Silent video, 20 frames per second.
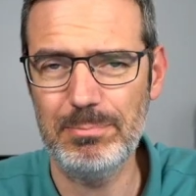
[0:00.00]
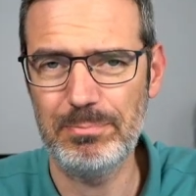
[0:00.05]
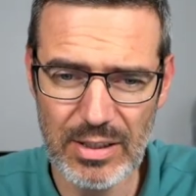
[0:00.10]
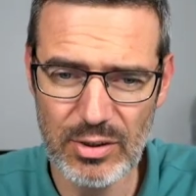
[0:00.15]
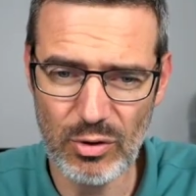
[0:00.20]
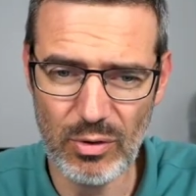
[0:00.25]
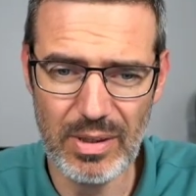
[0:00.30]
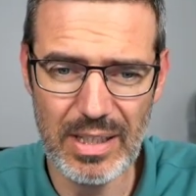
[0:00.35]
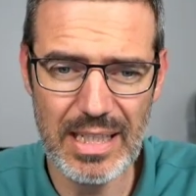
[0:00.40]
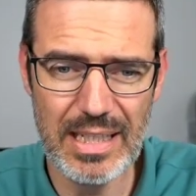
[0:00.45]

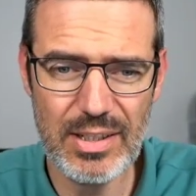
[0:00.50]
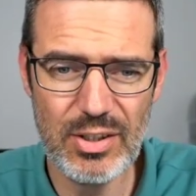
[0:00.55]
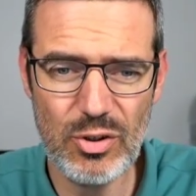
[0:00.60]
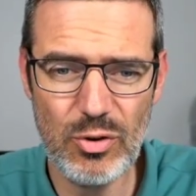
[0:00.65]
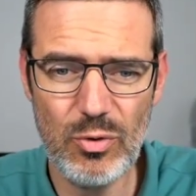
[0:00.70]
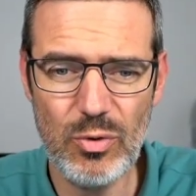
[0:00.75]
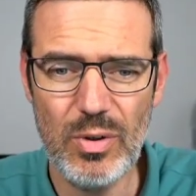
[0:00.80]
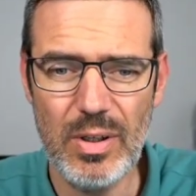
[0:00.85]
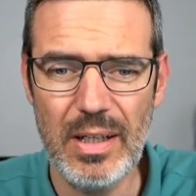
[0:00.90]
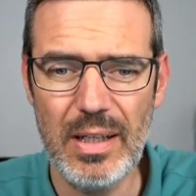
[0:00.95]
So these
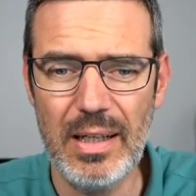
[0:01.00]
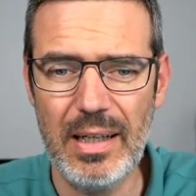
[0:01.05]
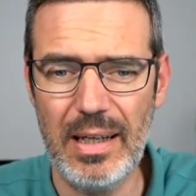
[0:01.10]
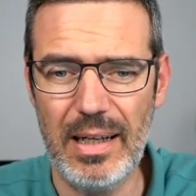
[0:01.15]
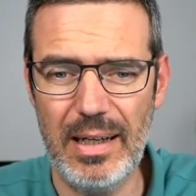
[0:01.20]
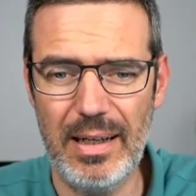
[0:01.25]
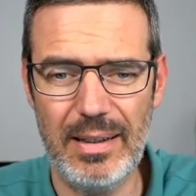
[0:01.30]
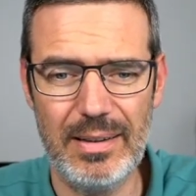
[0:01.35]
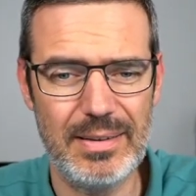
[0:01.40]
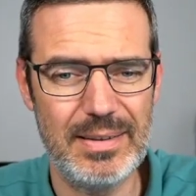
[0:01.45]
two,
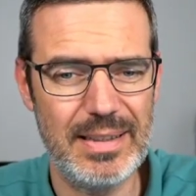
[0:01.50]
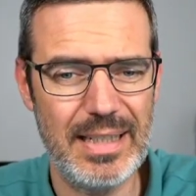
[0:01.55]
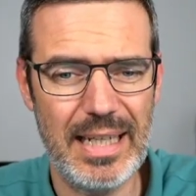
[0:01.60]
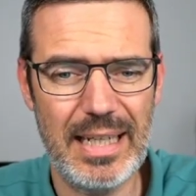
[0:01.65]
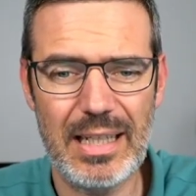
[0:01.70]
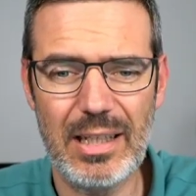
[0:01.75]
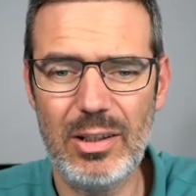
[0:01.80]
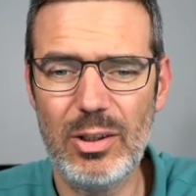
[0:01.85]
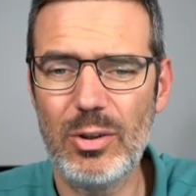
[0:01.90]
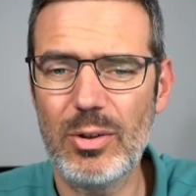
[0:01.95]

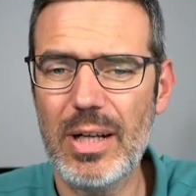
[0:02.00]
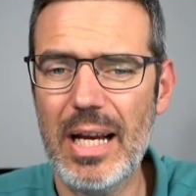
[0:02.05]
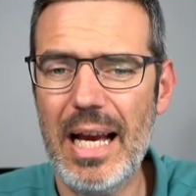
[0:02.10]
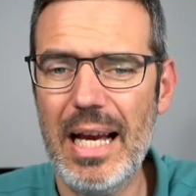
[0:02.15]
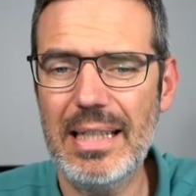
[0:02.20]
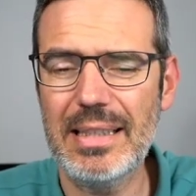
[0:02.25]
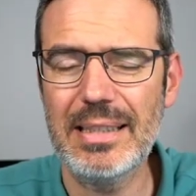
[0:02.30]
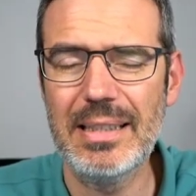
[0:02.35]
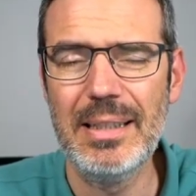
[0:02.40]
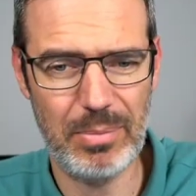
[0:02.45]
take a look
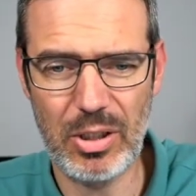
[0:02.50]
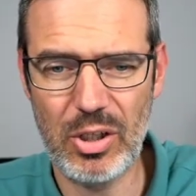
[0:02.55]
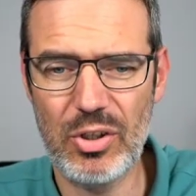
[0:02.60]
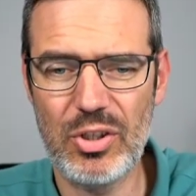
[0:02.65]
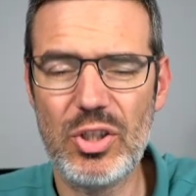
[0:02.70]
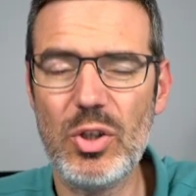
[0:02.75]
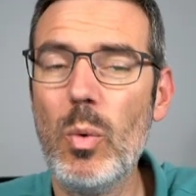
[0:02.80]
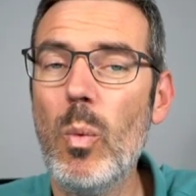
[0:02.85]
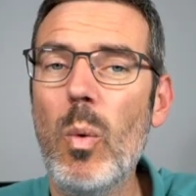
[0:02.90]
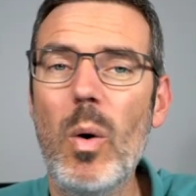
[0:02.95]
at,
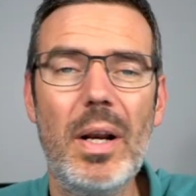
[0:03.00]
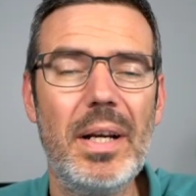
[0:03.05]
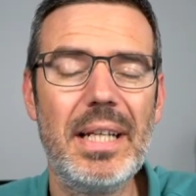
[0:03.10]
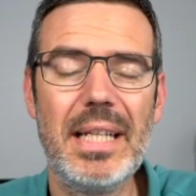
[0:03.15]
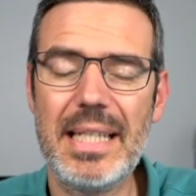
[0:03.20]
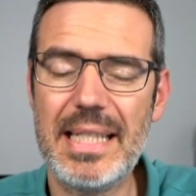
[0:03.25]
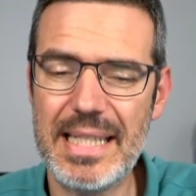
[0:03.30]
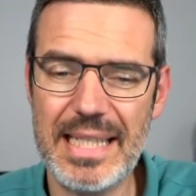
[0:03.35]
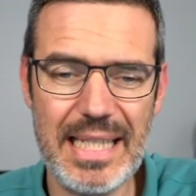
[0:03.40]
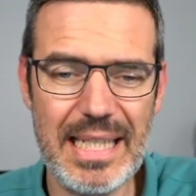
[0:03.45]
because you want
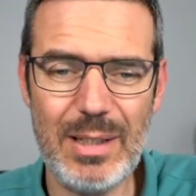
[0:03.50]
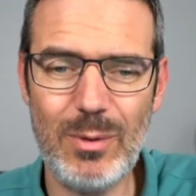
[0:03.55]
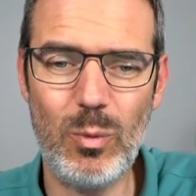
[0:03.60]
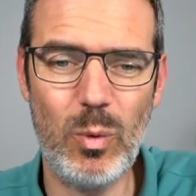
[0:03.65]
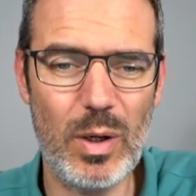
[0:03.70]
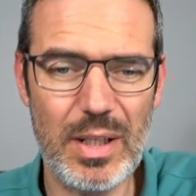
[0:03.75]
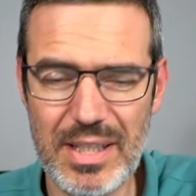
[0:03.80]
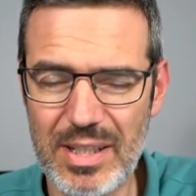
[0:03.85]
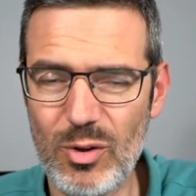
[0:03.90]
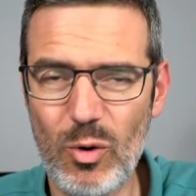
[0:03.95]
to see
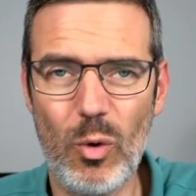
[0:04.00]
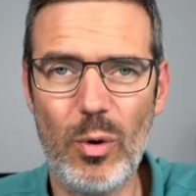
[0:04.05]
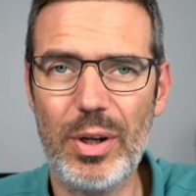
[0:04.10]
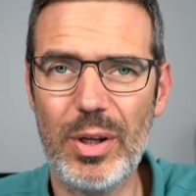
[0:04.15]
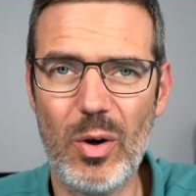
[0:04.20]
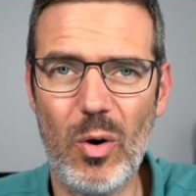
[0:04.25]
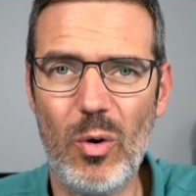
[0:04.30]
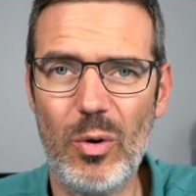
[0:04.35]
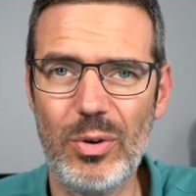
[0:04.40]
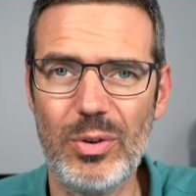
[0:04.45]
what's
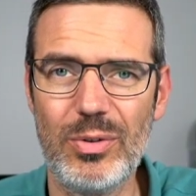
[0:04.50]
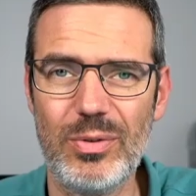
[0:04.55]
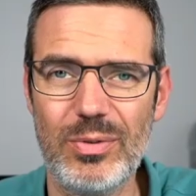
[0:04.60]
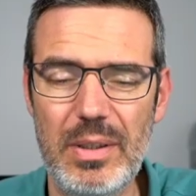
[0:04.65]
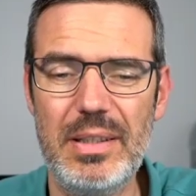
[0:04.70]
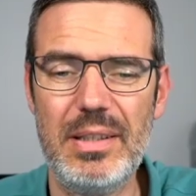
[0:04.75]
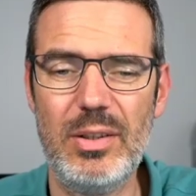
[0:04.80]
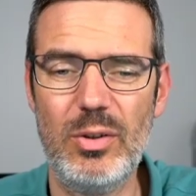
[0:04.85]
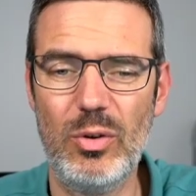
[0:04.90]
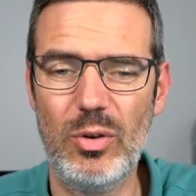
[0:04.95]
going on
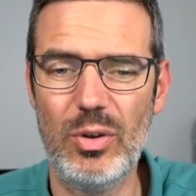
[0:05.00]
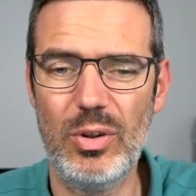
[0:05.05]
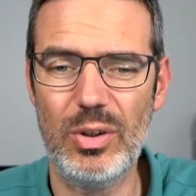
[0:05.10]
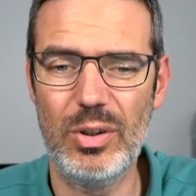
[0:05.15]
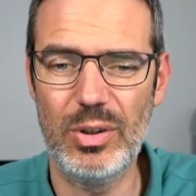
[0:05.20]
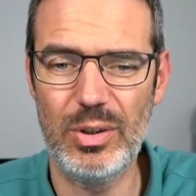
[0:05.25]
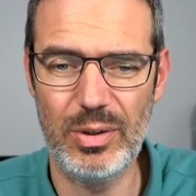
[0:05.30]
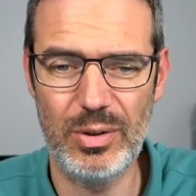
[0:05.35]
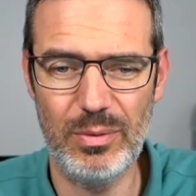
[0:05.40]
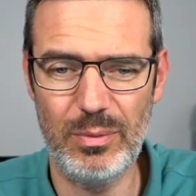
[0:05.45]
with
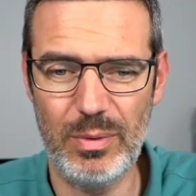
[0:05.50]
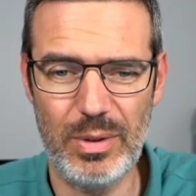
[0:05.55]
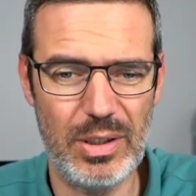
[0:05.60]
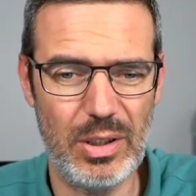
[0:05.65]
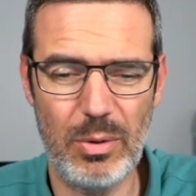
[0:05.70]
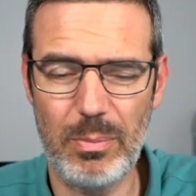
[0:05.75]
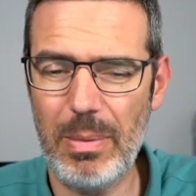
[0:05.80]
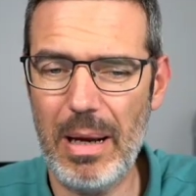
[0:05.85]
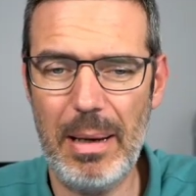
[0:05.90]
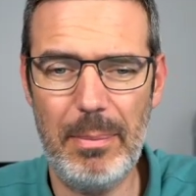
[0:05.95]
your
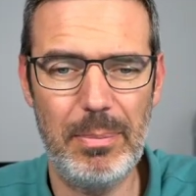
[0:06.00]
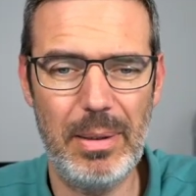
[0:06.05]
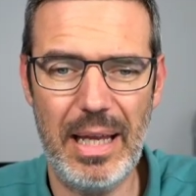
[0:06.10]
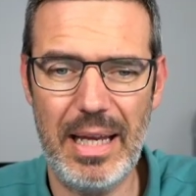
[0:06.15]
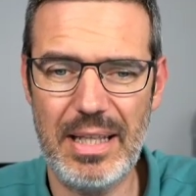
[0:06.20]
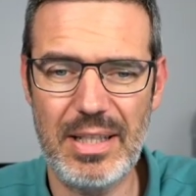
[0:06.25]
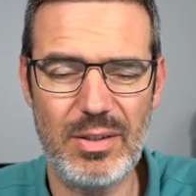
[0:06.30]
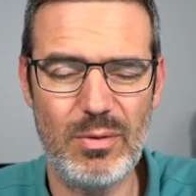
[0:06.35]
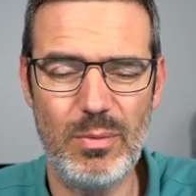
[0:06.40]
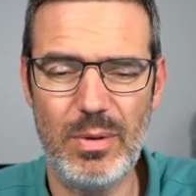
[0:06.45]

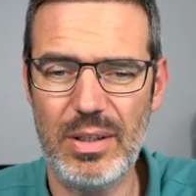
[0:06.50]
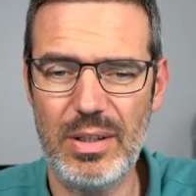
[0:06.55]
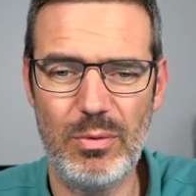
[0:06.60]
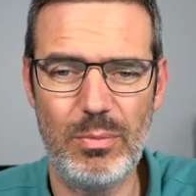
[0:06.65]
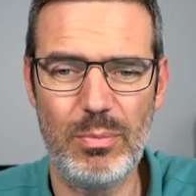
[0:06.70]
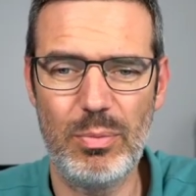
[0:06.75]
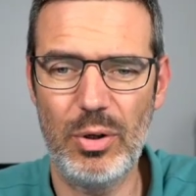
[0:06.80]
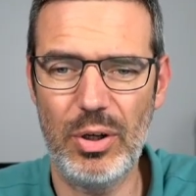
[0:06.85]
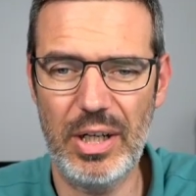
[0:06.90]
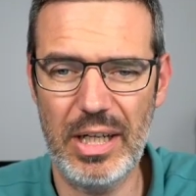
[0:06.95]
pipelines, with your
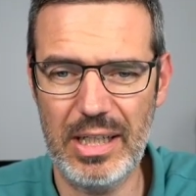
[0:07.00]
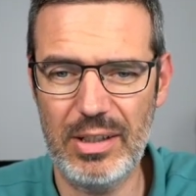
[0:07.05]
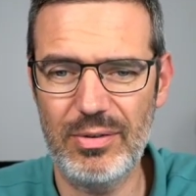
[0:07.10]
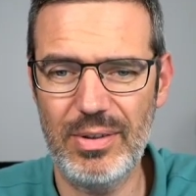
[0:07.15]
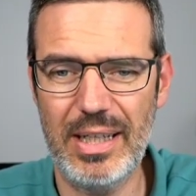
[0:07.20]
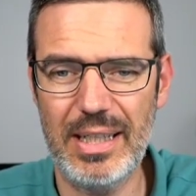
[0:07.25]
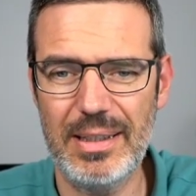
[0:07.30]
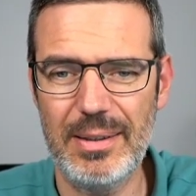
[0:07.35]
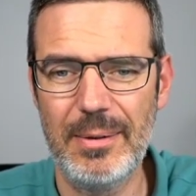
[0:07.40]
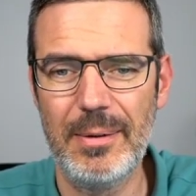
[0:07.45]
product,
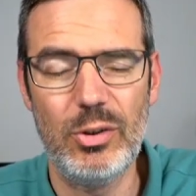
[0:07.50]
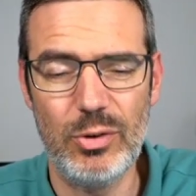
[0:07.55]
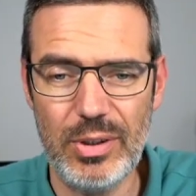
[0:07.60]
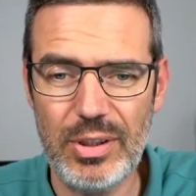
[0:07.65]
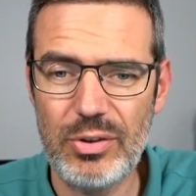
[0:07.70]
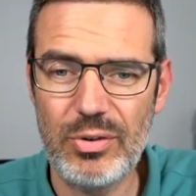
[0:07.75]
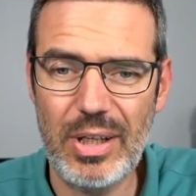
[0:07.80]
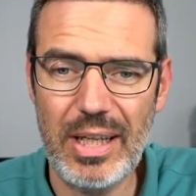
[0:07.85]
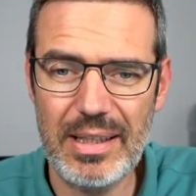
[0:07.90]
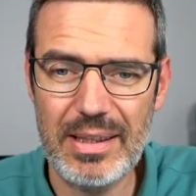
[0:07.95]
right? You
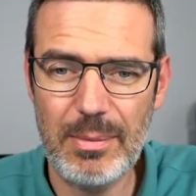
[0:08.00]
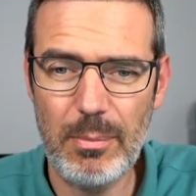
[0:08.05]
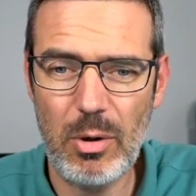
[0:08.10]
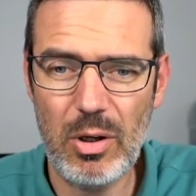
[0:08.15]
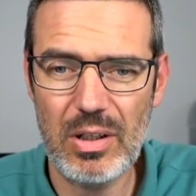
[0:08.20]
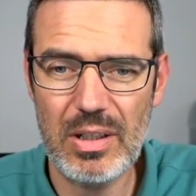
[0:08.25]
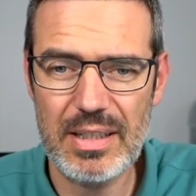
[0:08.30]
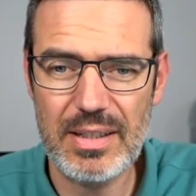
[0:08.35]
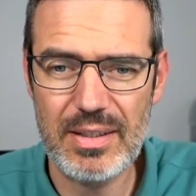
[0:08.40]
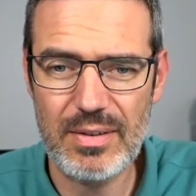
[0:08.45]
need to get the
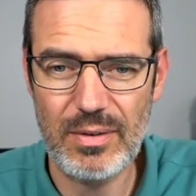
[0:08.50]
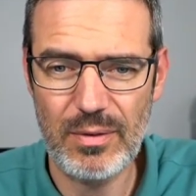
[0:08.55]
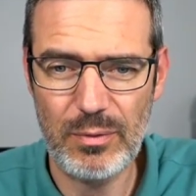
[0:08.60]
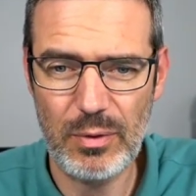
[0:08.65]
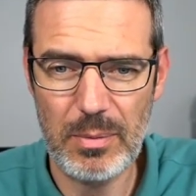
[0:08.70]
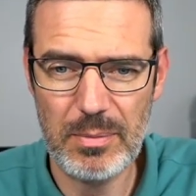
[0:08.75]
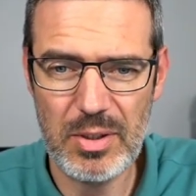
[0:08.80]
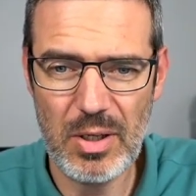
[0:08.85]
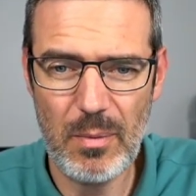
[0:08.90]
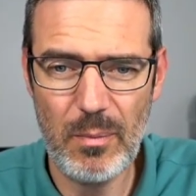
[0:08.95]
models
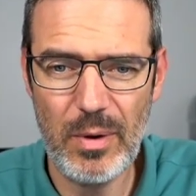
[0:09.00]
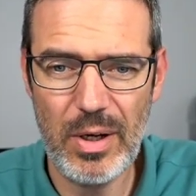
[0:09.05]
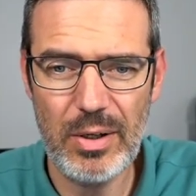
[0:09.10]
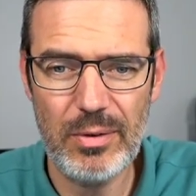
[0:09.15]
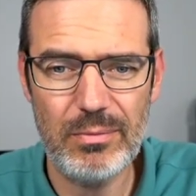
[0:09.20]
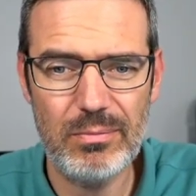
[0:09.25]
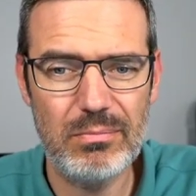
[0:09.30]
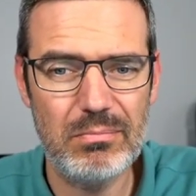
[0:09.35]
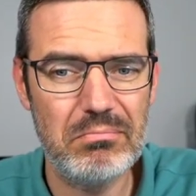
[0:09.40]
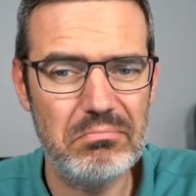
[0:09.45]
from somewhere.